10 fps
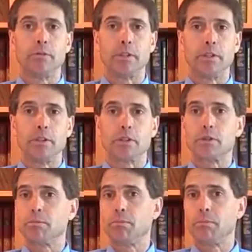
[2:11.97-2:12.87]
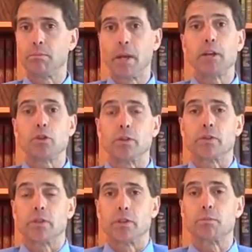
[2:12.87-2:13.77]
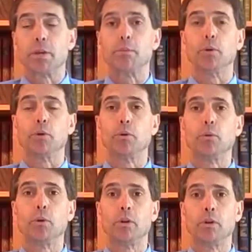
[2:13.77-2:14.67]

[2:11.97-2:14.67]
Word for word: these patients, these people who,